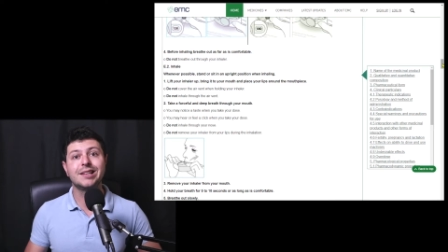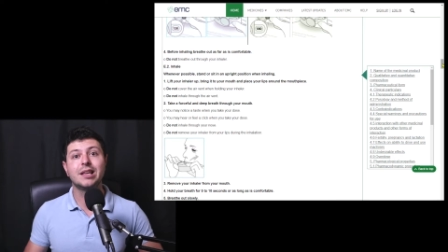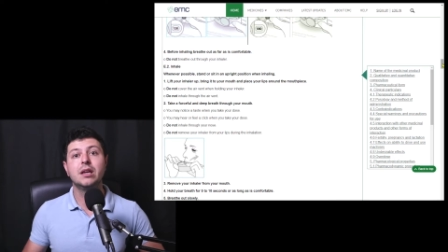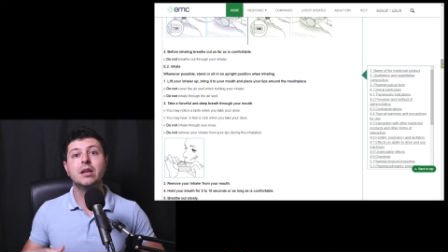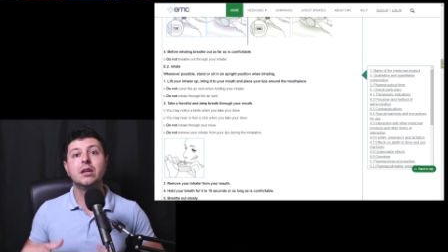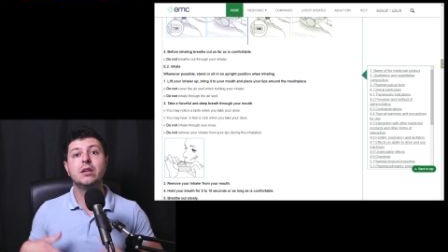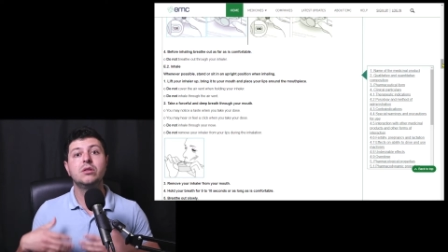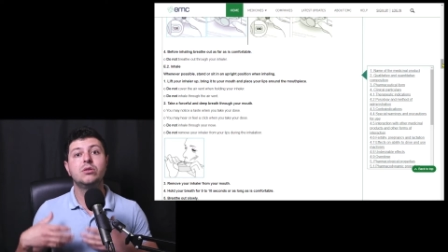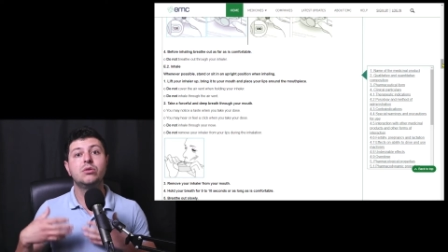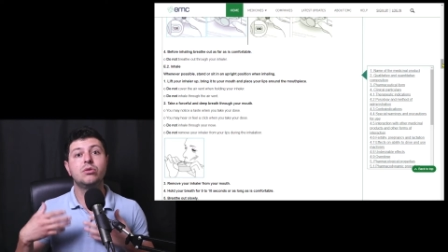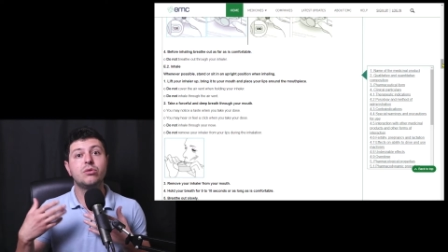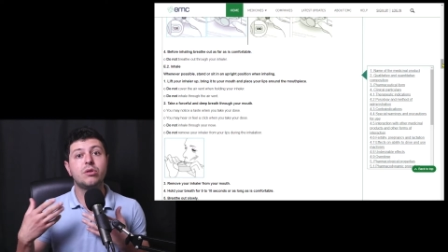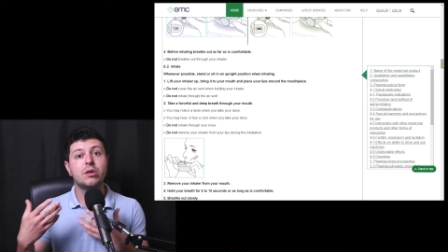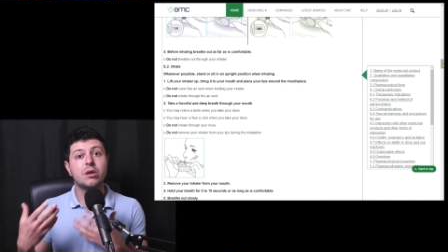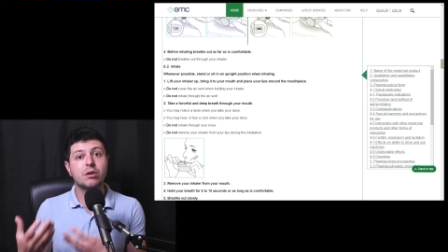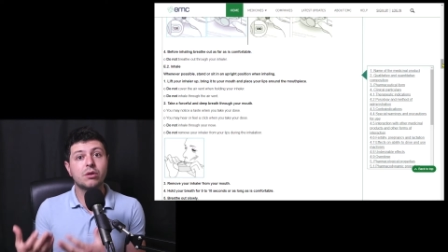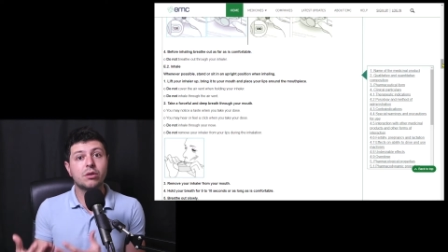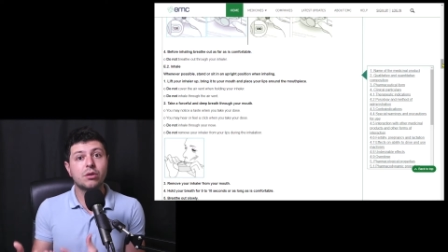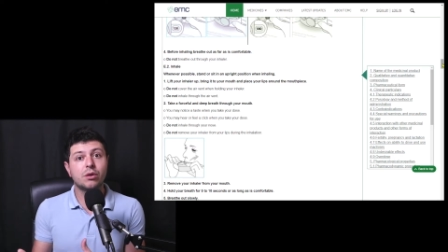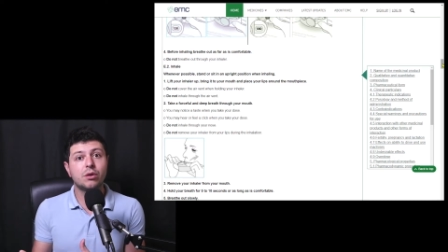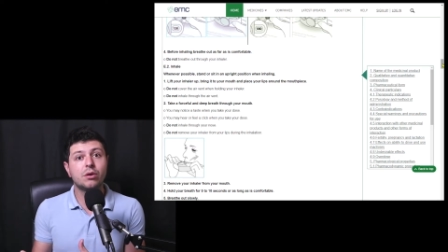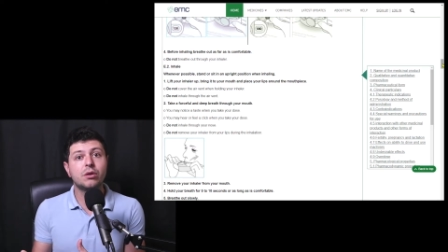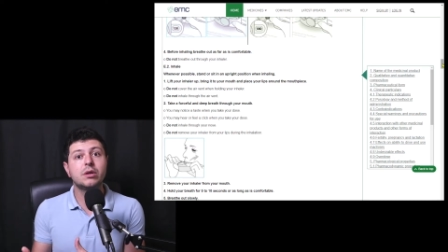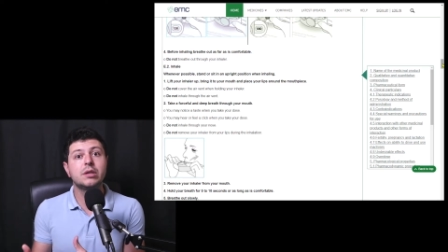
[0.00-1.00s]
to the
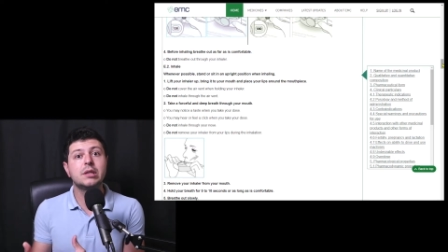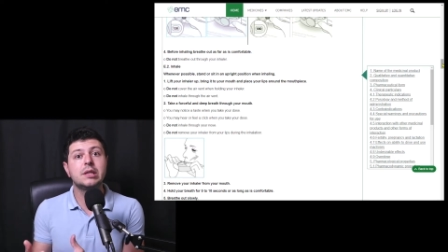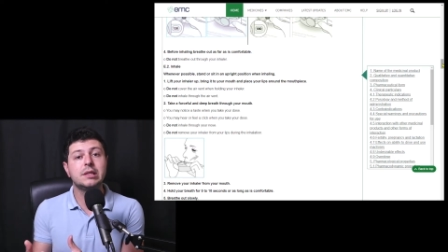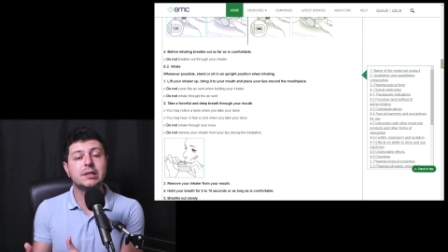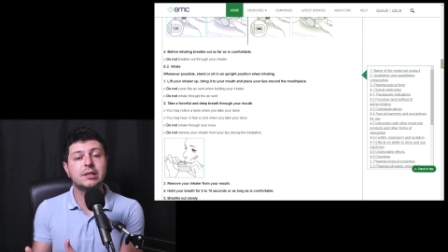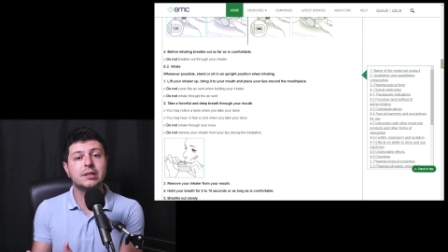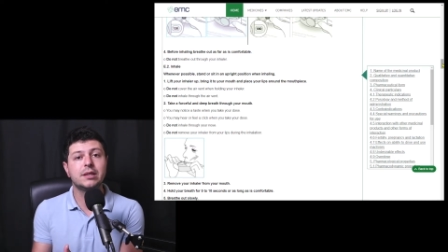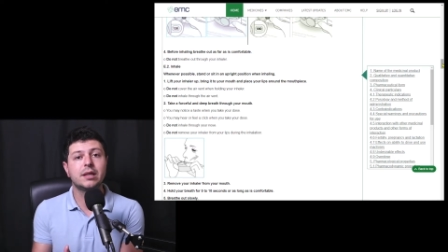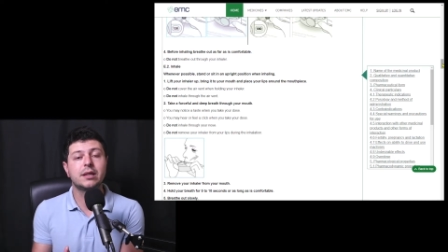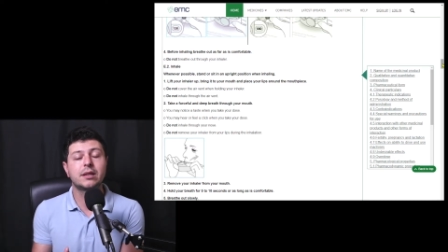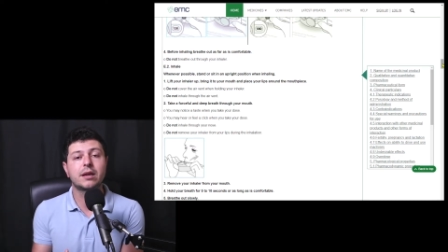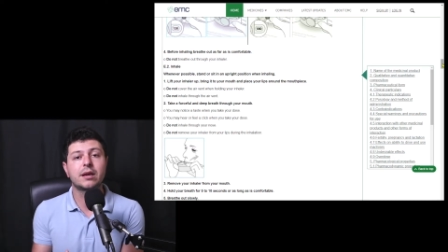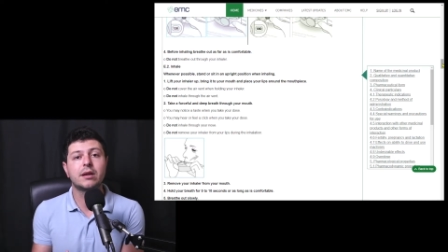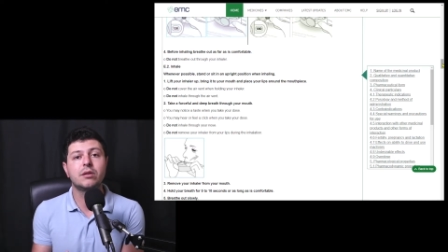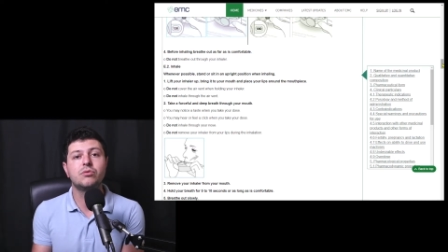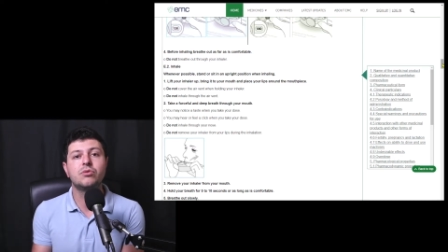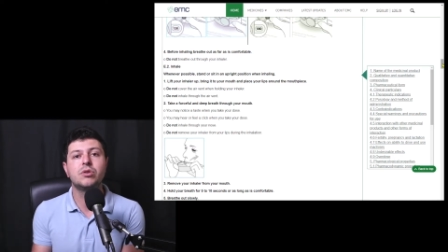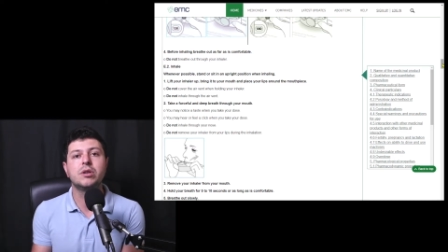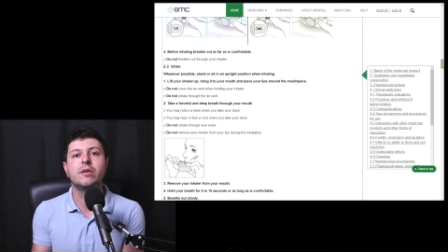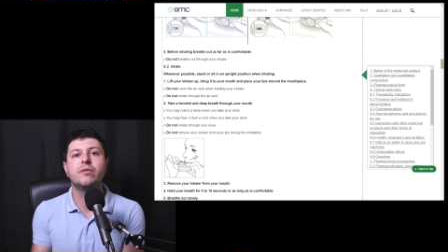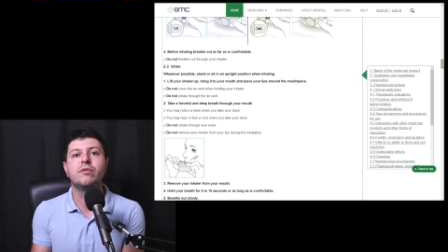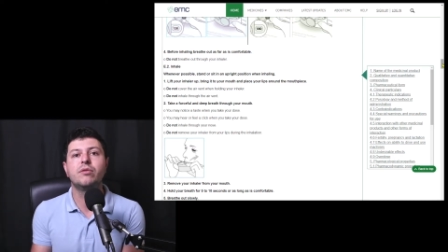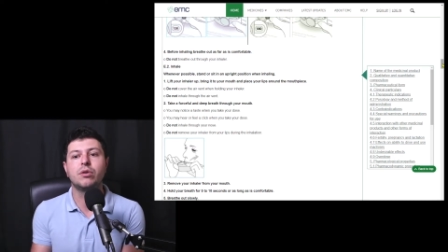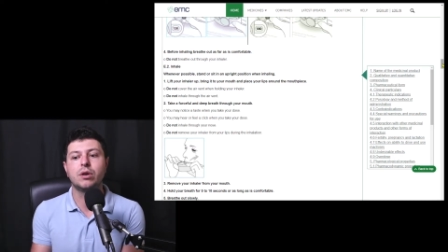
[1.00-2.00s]
authorities in that country
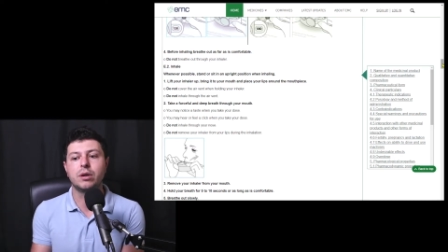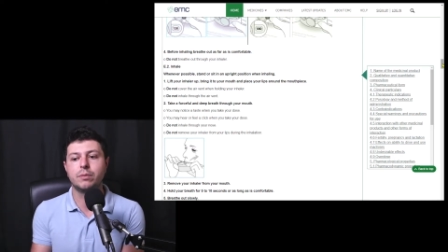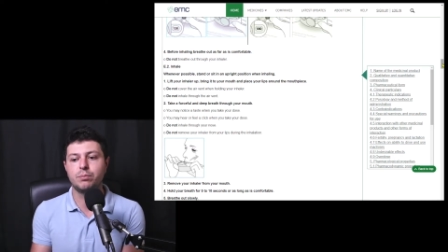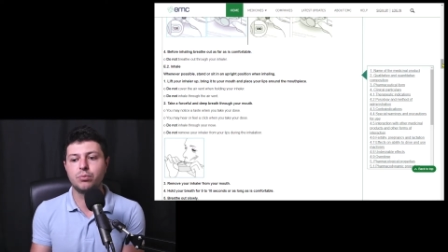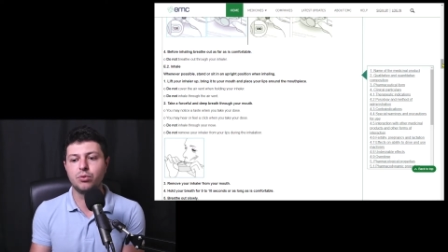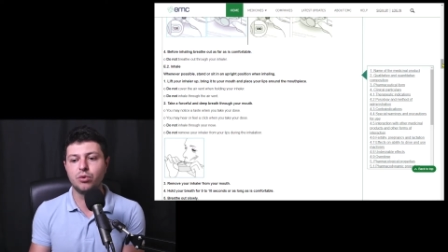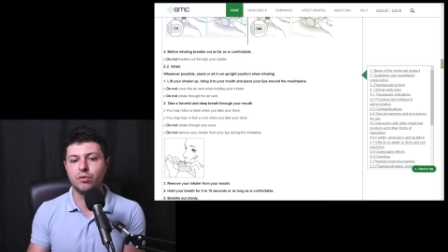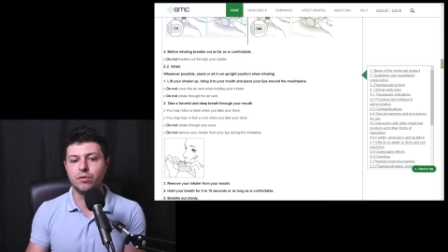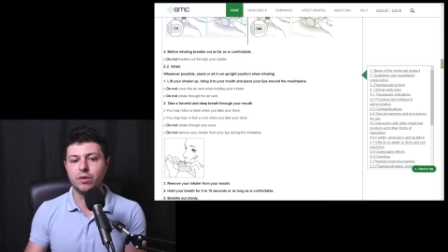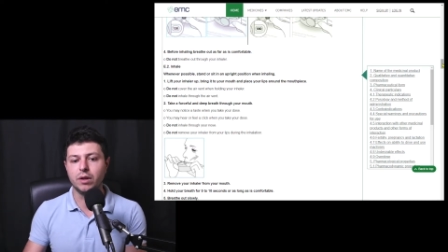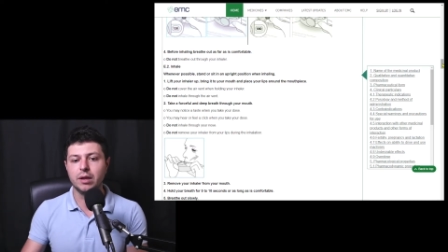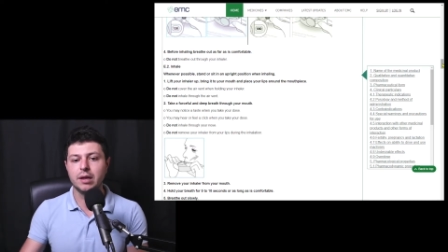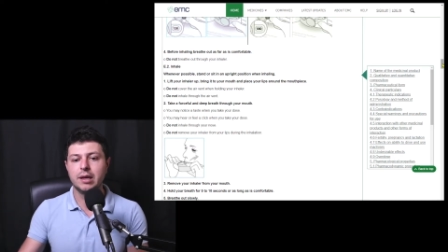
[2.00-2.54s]
for approval.